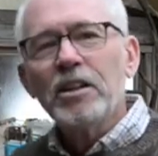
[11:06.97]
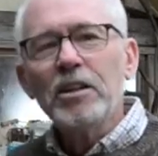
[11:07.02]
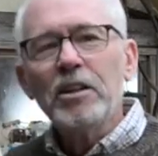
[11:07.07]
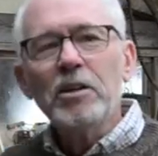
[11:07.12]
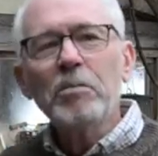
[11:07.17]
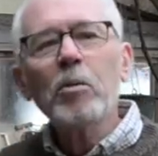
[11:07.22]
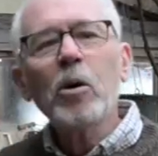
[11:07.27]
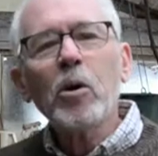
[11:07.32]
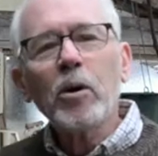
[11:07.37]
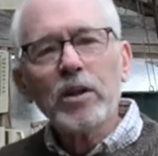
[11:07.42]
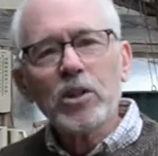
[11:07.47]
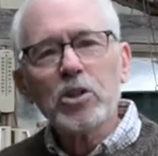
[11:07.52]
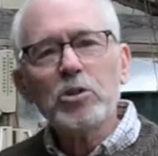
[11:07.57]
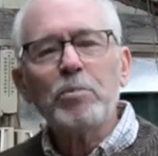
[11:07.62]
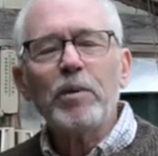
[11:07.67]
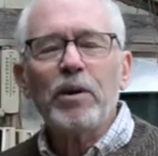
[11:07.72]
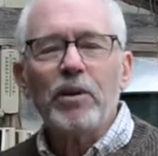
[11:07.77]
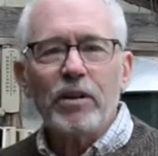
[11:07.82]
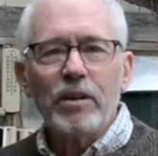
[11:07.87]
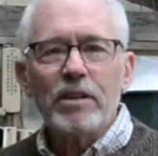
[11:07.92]
the more
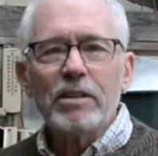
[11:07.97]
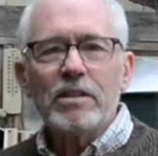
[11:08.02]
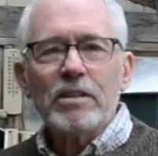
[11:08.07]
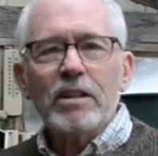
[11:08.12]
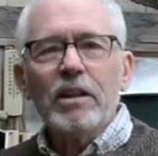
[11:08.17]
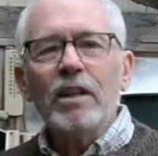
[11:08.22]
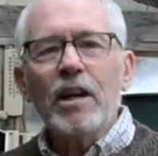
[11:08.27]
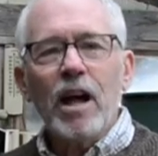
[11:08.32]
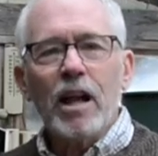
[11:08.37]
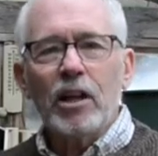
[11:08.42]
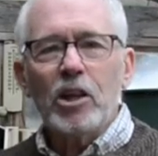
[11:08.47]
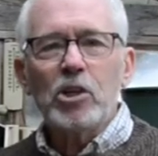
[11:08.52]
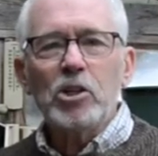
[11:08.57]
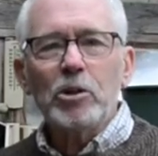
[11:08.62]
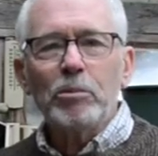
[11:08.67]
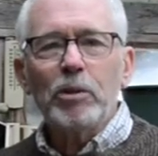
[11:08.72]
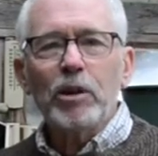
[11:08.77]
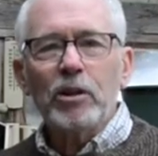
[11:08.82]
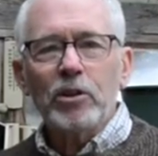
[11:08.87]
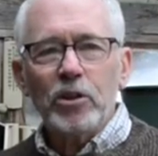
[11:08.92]
experienced and
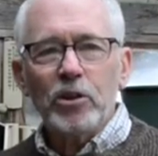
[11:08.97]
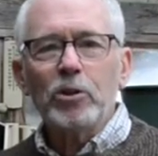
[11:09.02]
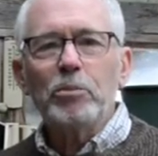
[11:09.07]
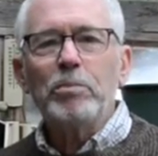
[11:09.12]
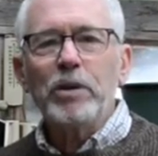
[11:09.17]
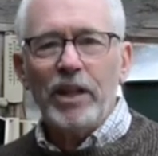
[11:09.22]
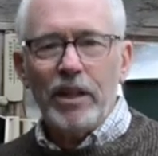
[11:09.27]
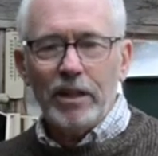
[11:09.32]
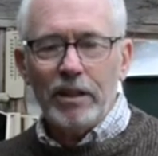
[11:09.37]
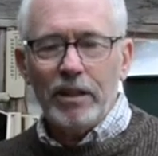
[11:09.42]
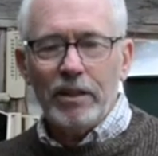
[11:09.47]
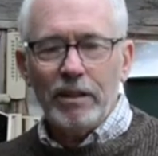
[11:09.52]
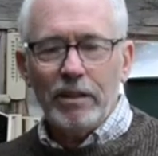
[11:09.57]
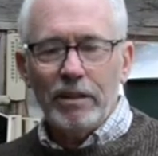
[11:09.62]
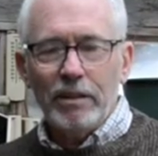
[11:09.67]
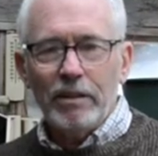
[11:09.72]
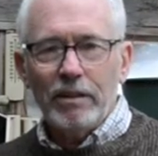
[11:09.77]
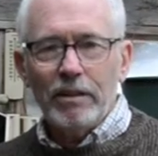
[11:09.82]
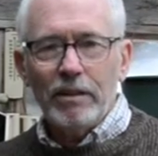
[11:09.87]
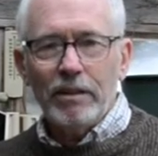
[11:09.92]
knowledgeable you'll be,
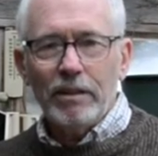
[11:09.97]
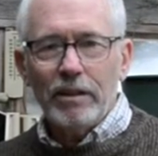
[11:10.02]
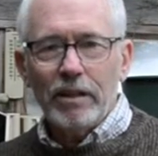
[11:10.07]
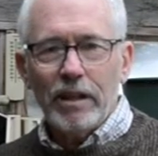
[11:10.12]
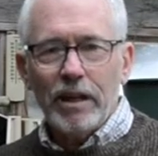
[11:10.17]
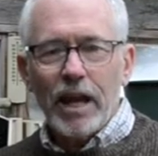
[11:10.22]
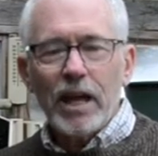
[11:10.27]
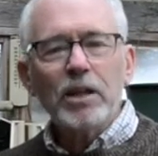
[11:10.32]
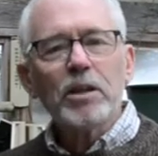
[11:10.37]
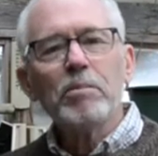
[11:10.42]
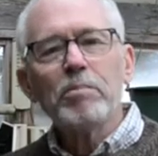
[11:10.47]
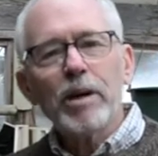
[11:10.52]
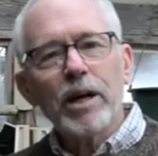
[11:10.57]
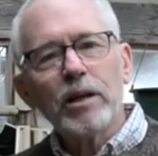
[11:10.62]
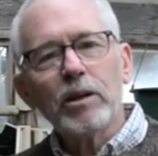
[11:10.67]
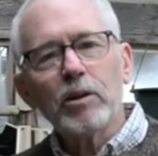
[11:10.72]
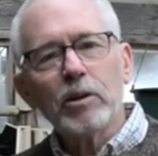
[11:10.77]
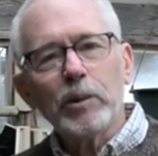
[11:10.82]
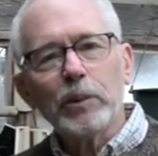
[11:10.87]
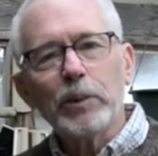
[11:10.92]
and the
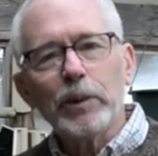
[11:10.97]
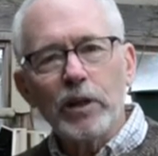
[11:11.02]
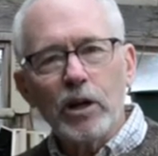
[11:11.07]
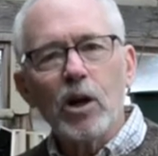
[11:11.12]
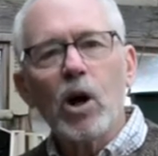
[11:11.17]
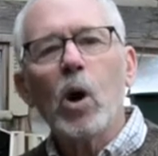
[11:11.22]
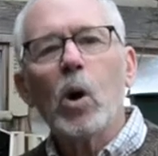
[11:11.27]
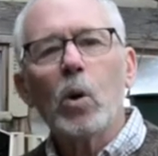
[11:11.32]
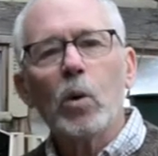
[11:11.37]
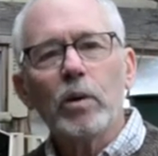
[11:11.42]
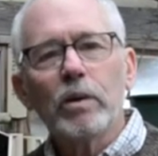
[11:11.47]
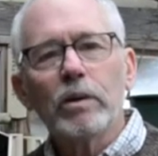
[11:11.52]
better it will go.